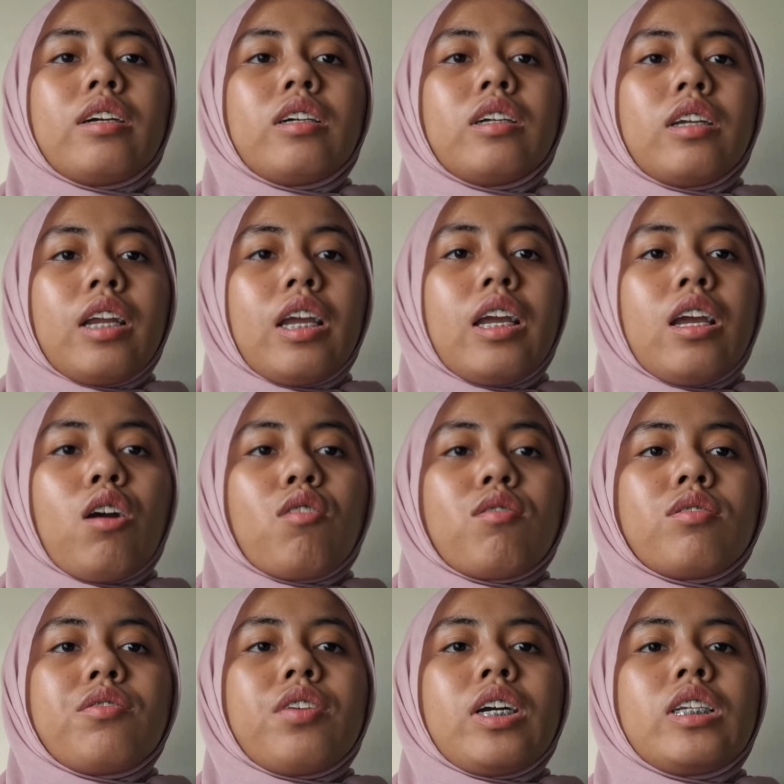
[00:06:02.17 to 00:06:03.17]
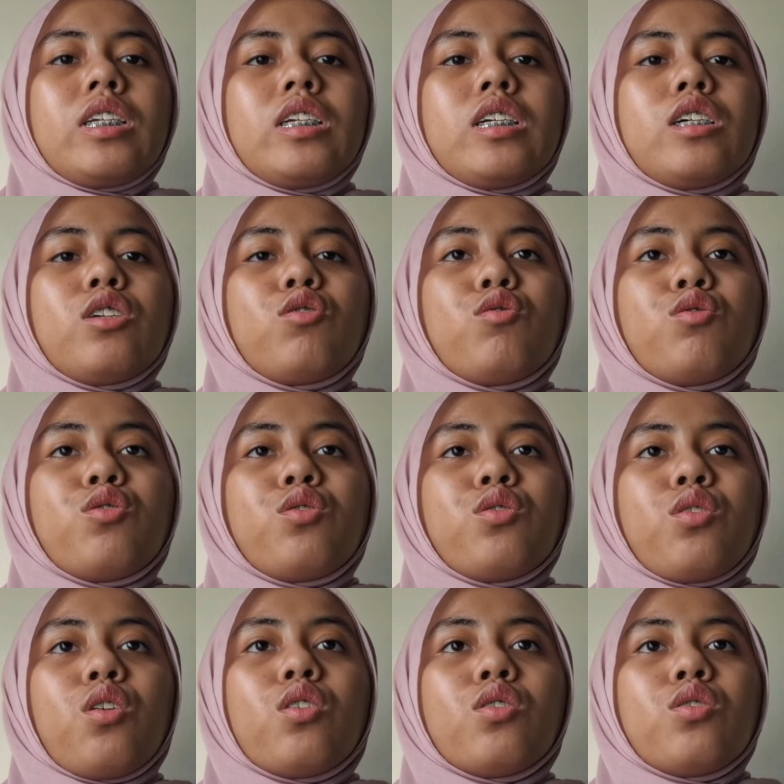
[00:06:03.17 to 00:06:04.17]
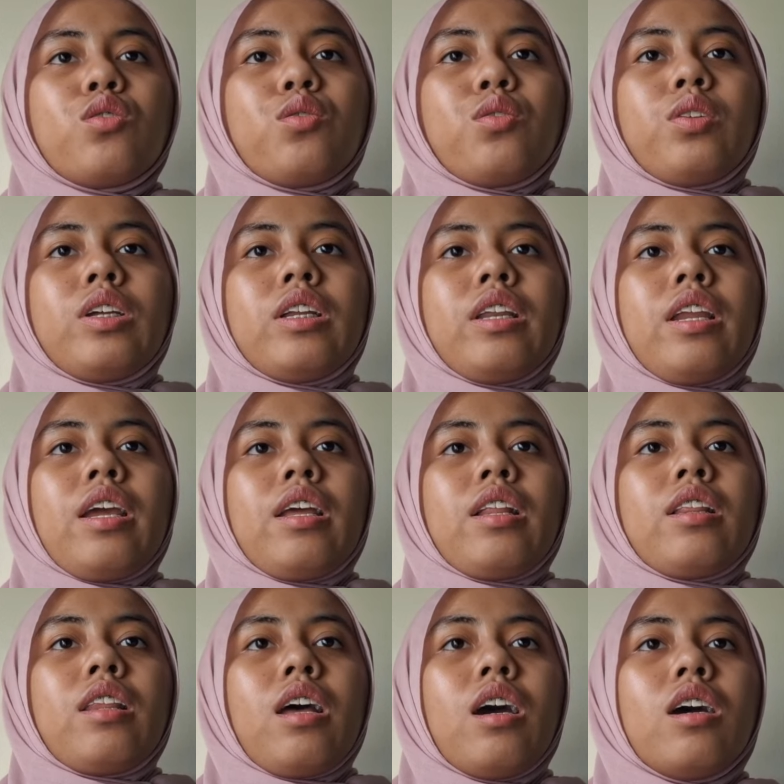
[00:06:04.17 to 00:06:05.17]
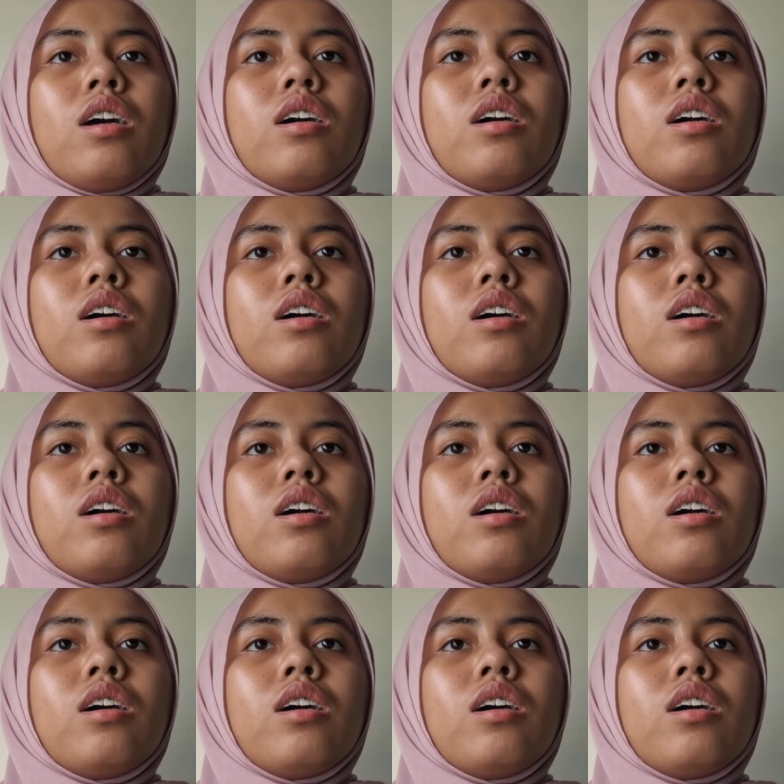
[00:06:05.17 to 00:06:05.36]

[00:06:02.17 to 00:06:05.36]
array of structure to store student data,